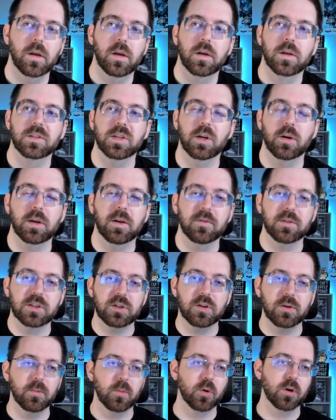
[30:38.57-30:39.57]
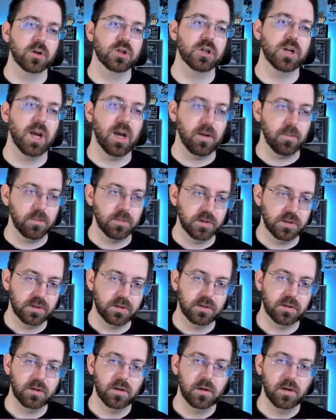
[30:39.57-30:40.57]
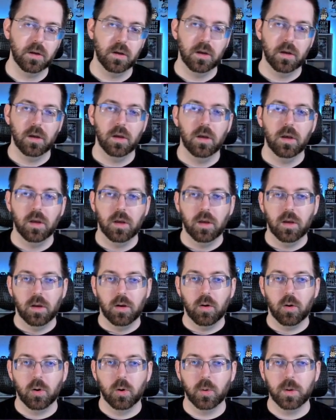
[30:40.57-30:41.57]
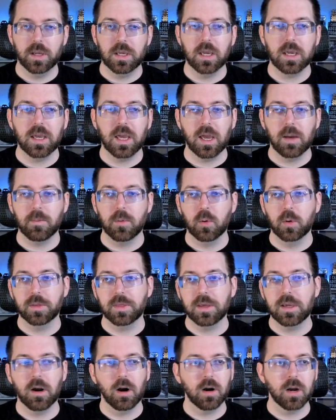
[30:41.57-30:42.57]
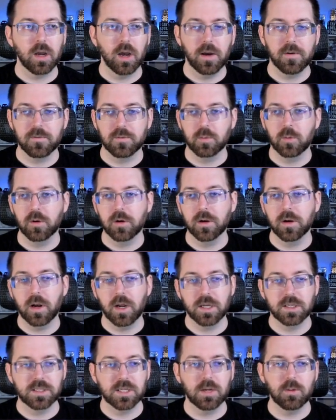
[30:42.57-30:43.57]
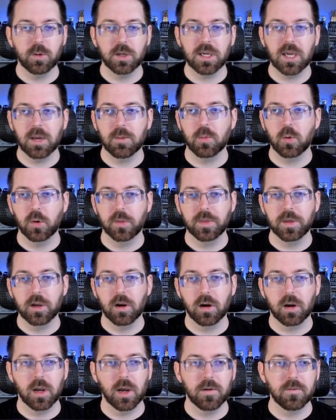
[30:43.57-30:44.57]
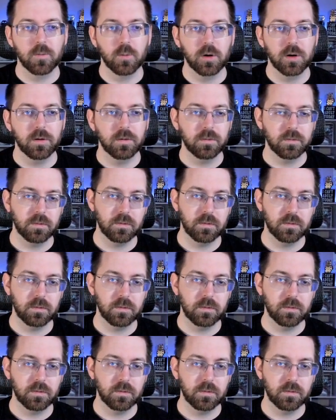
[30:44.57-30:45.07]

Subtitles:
So that would give us 2 more gems. Or we can gamble with the archived one. I say we gamble with the archived one.